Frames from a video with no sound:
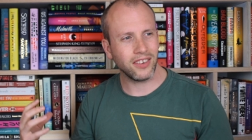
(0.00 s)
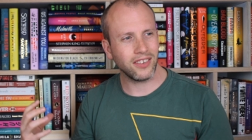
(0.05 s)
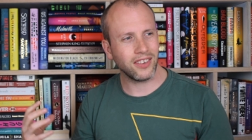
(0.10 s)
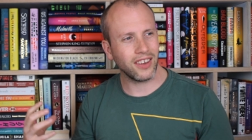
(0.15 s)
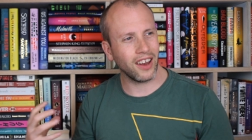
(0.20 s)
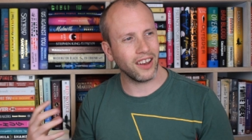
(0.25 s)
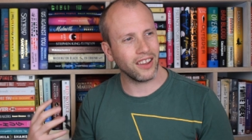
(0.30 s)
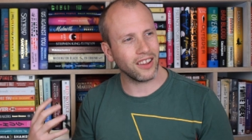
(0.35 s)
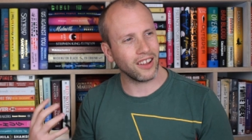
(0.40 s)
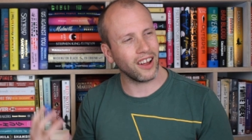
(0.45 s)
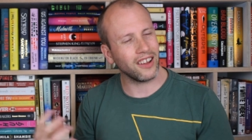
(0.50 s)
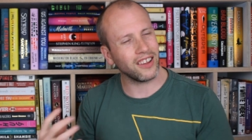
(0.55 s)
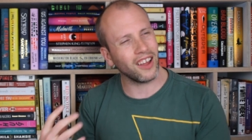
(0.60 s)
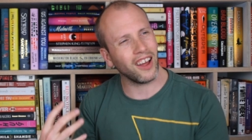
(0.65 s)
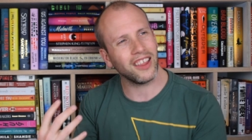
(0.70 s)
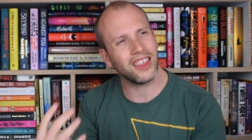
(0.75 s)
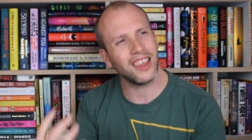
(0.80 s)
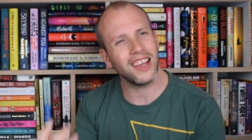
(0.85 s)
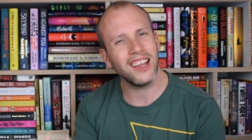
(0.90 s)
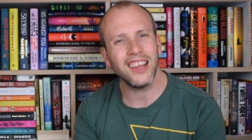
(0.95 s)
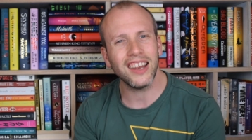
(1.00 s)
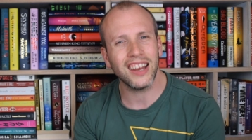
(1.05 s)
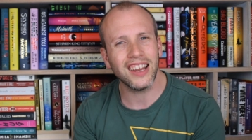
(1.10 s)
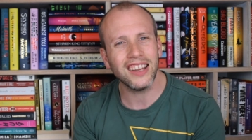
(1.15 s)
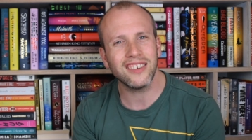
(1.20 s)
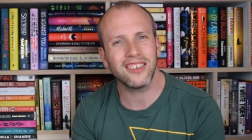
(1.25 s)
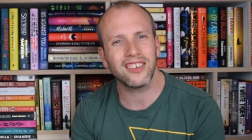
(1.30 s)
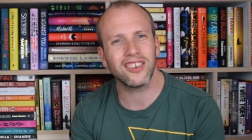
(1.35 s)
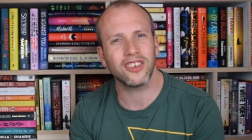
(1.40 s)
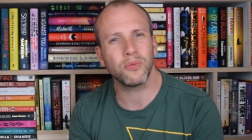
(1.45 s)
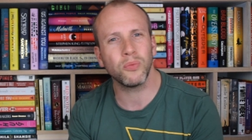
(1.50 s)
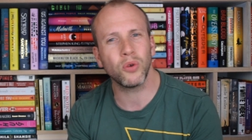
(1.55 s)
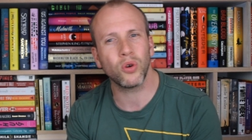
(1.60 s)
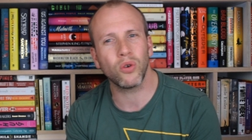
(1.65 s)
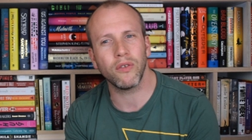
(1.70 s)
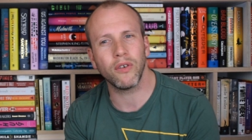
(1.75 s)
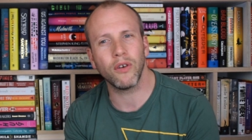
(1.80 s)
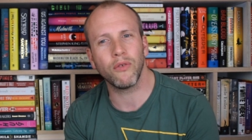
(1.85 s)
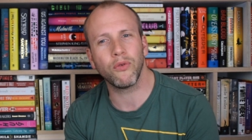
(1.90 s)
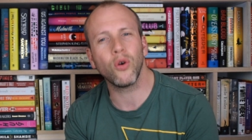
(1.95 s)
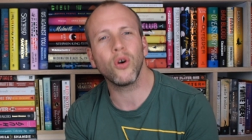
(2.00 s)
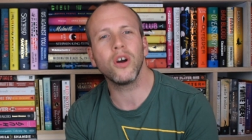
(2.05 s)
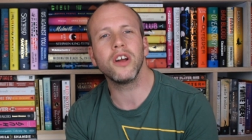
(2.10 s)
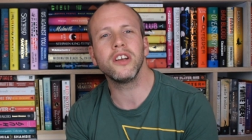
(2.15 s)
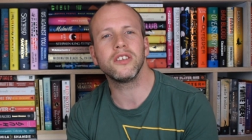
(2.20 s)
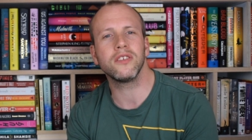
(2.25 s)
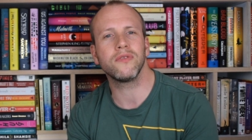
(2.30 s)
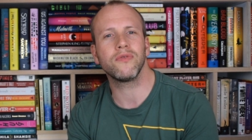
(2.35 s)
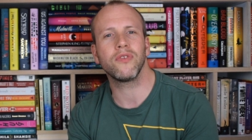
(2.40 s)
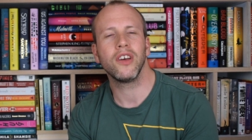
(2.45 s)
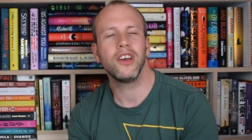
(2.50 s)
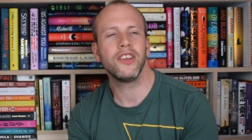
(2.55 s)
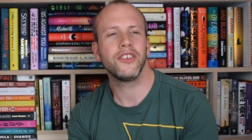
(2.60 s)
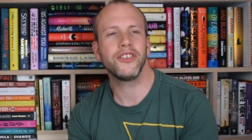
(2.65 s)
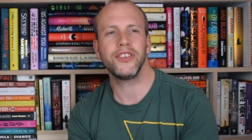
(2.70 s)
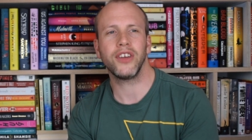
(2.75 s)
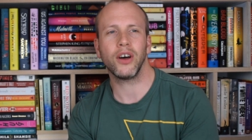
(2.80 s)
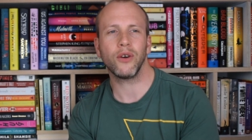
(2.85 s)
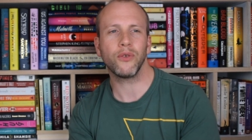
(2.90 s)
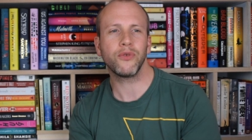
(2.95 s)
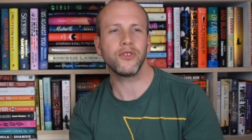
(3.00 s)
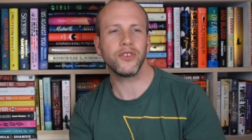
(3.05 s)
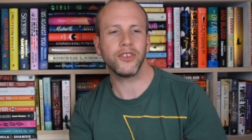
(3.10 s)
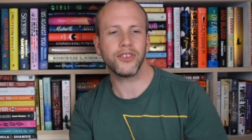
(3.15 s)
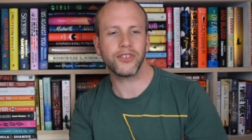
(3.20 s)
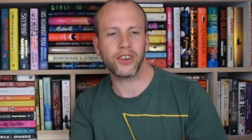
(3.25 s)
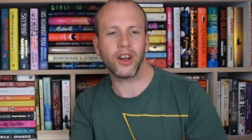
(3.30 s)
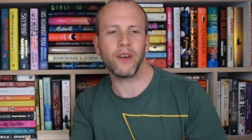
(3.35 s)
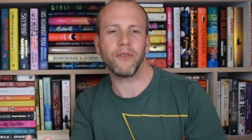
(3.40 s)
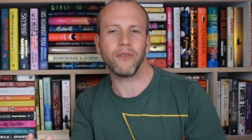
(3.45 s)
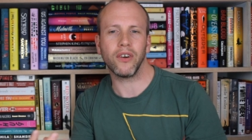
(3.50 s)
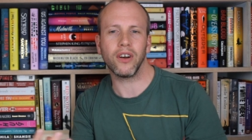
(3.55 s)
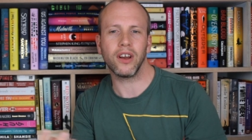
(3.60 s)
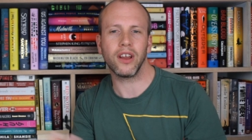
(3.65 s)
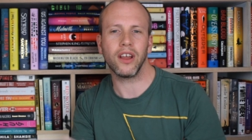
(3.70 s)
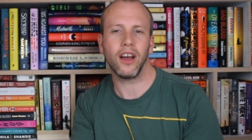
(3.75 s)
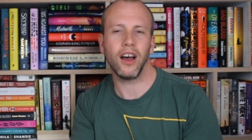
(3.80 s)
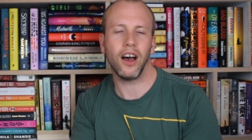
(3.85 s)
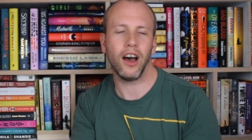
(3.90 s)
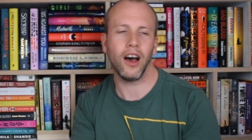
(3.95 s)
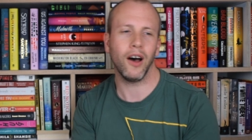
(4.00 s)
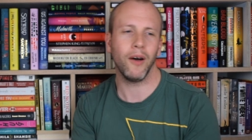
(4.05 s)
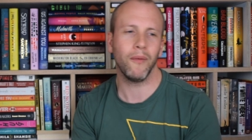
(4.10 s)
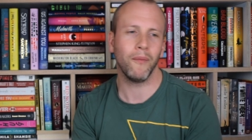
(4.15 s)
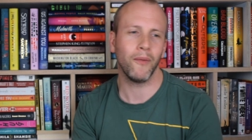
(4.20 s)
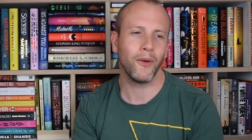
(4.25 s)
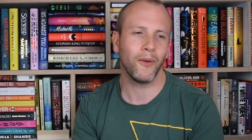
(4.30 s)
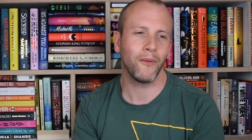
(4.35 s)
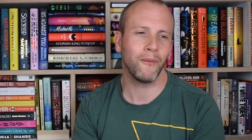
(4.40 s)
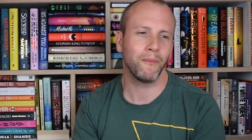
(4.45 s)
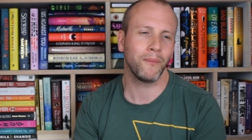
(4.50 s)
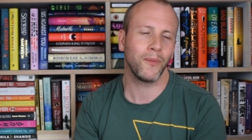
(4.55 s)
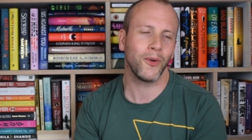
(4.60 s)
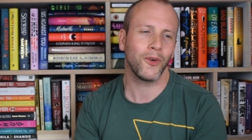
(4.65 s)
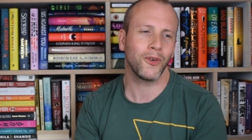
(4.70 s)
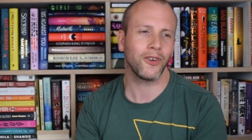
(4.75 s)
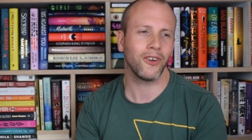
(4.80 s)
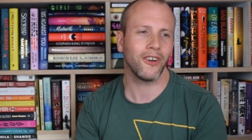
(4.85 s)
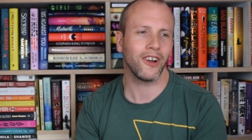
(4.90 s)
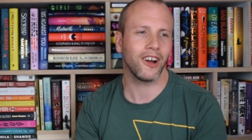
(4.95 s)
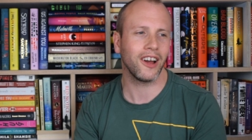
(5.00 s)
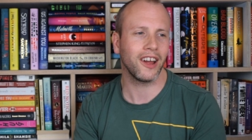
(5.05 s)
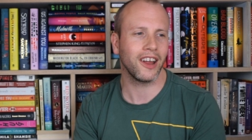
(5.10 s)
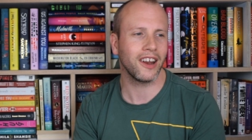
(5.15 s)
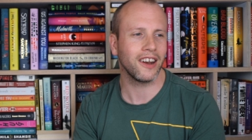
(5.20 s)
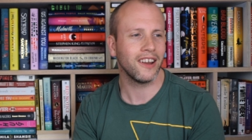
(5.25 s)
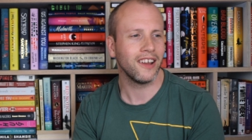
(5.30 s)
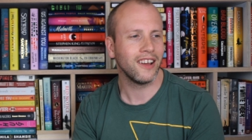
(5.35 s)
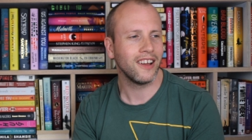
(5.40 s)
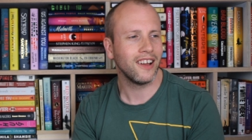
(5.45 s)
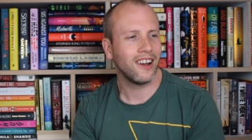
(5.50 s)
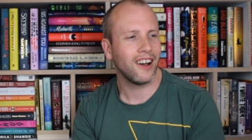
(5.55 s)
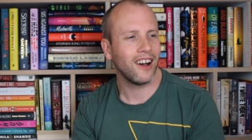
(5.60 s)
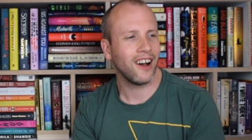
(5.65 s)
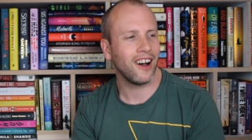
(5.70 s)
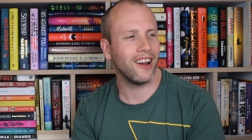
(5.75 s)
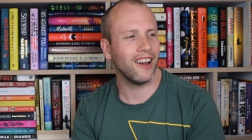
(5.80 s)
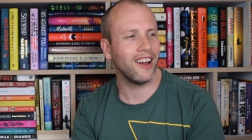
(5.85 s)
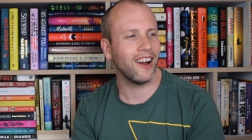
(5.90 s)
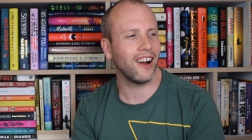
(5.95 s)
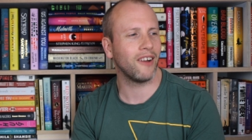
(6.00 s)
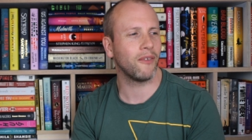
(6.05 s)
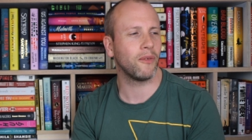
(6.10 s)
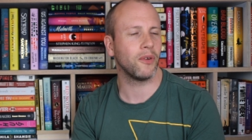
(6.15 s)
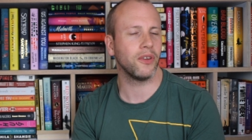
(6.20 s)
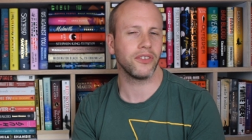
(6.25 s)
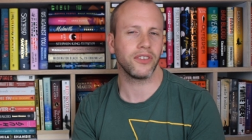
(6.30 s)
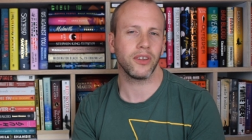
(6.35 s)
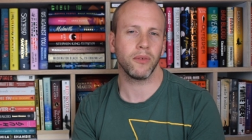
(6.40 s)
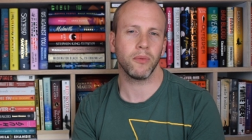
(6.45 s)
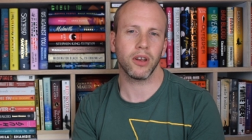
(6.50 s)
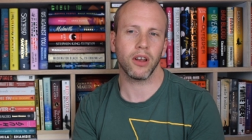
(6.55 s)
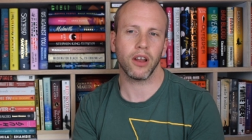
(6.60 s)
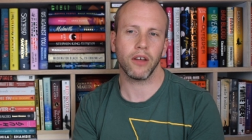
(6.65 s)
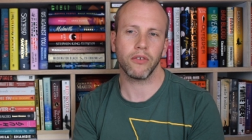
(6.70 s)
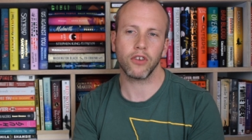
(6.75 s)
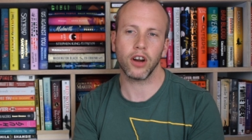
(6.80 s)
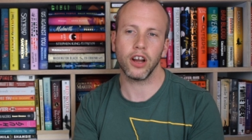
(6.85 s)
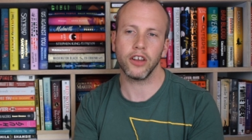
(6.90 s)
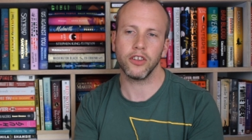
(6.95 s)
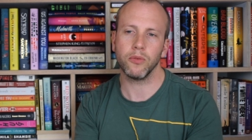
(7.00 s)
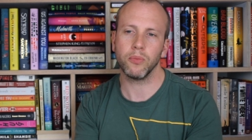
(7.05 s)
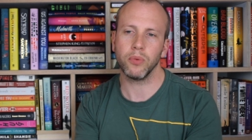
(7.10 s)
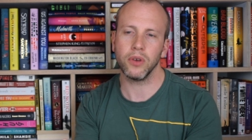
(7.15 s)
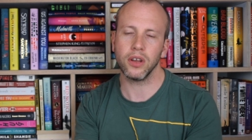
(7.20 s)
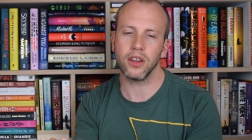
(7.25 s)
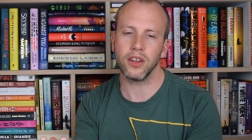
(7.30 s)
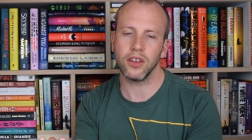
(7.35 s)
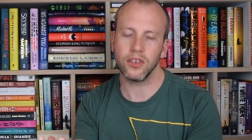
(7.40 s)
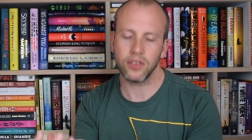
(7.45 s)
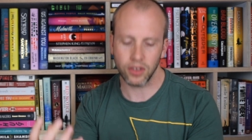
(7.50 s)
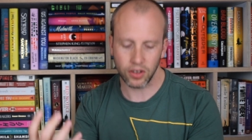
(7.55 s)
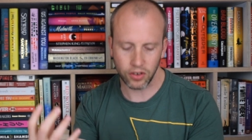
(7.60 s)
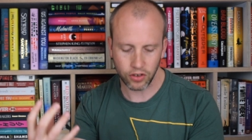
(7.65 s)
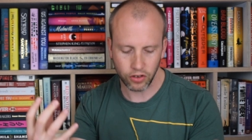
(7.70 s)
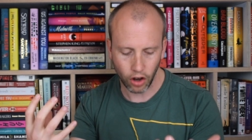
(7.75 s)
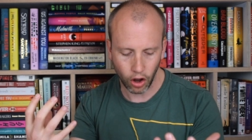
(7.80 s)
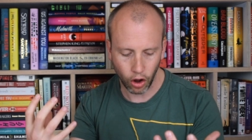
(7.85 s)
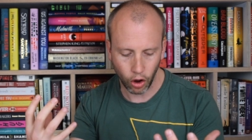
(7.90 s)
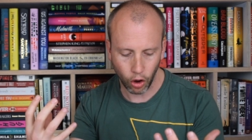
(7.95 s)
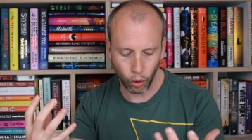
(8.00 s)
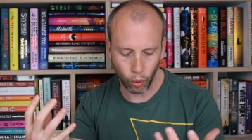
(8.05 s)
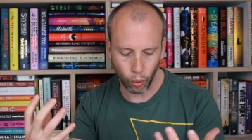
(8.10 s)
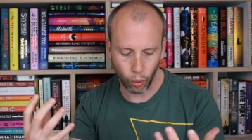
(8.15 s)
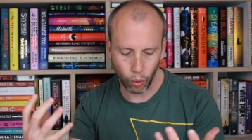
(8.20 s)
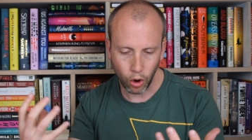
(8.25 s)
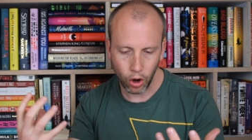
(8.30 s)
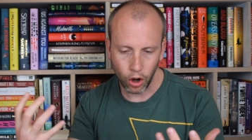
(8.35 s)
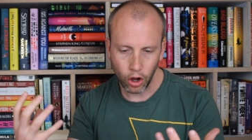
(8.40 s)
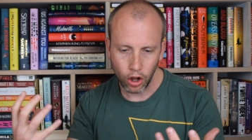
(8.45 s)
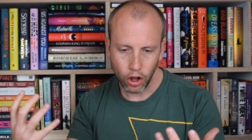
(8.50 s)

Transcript: I, said, I, I think it is just more of a voyage of self-discovery, um, borderline. I, I wouldn't say midlife crisis, but it is this whole